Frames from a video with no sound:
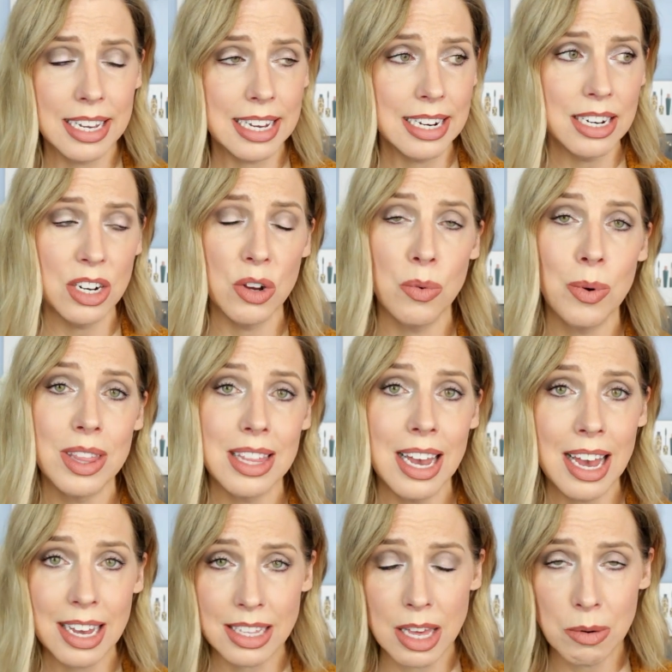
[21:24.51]
Like I didn't know what the
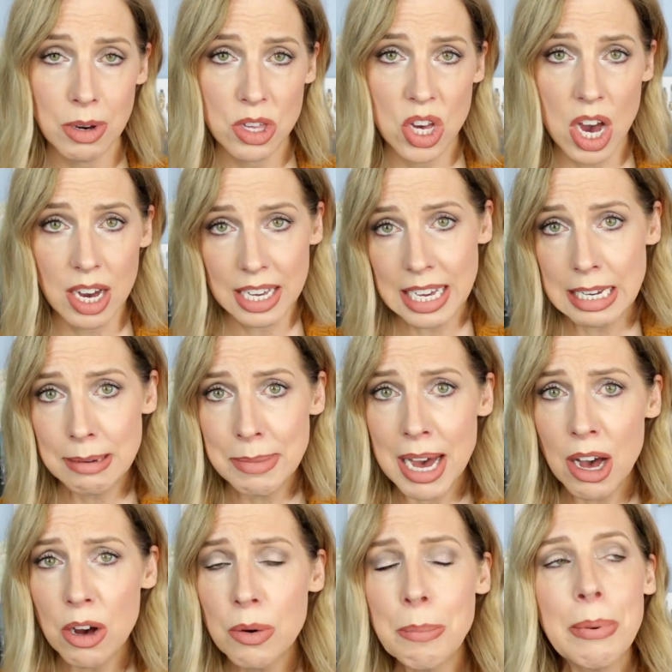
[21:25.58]
heck they were talking
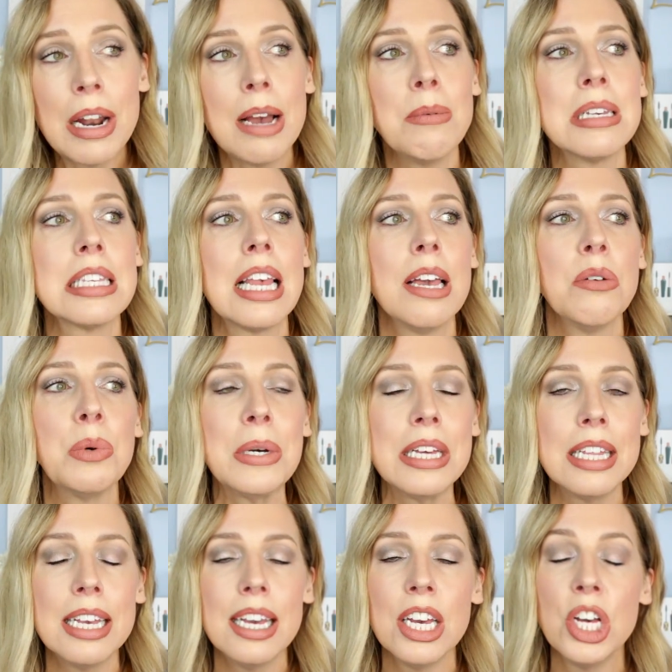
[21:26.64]
about, but I was like
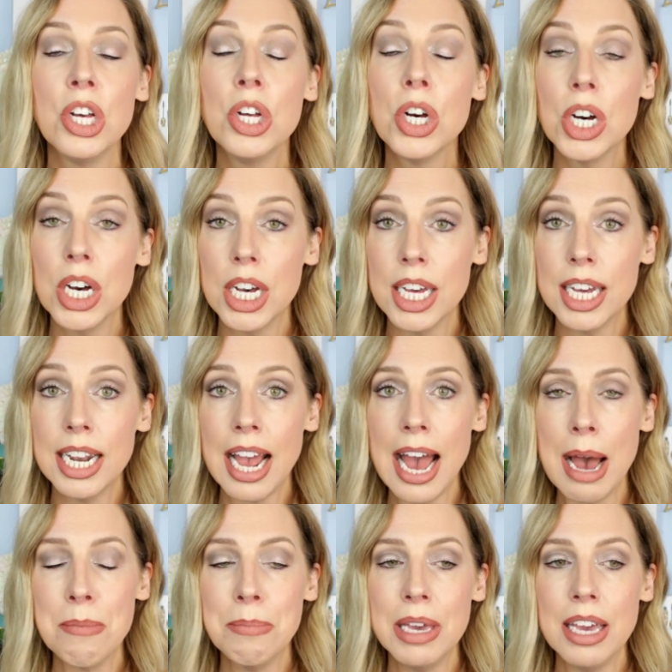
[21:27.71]
really good
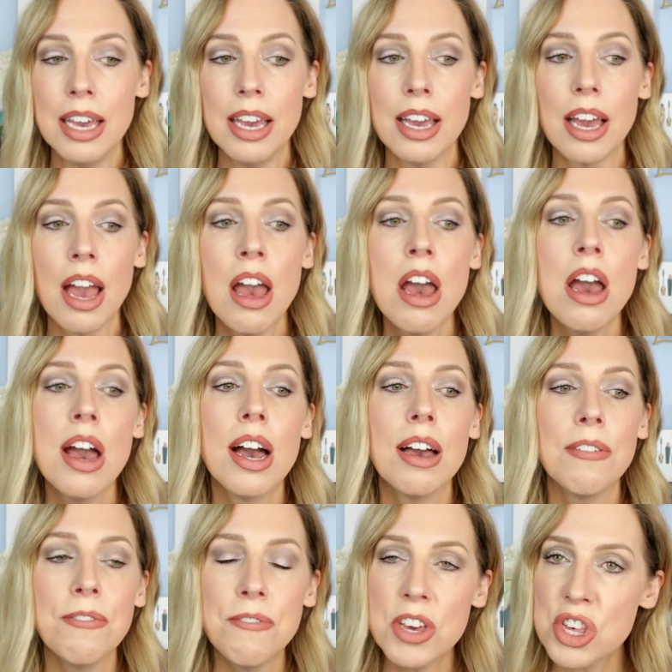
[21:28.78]
at being
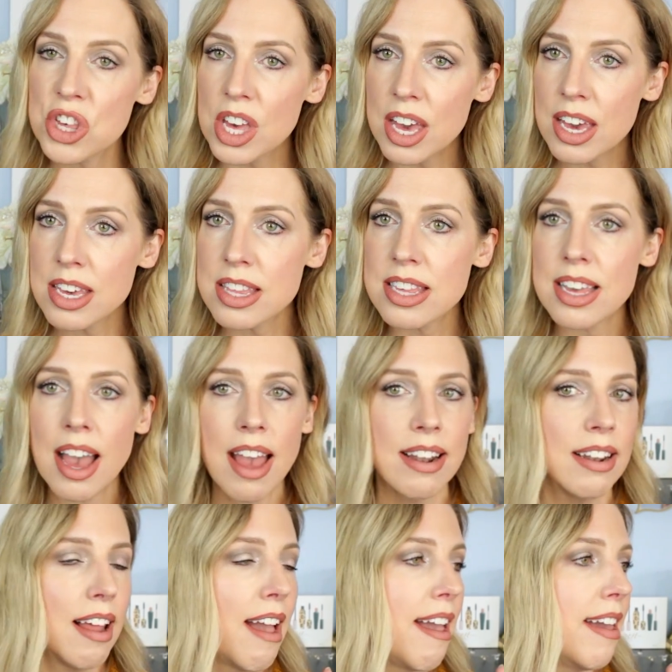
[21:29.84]
efficient
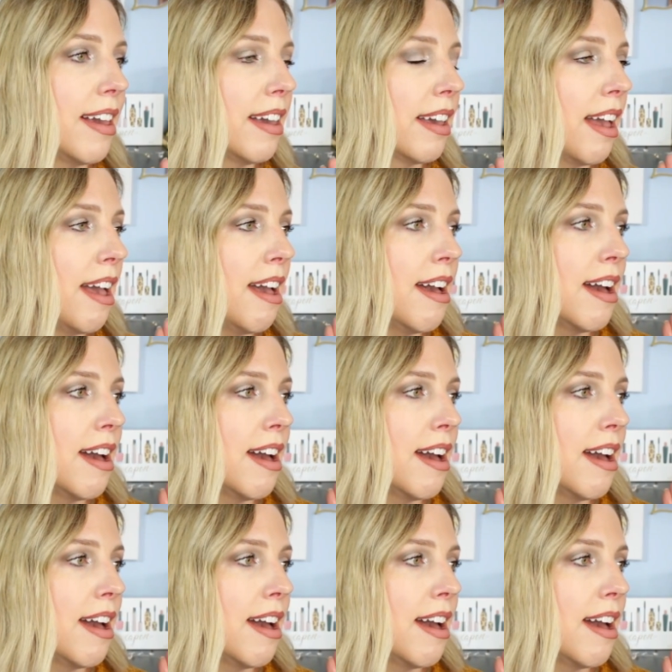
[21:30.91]
and like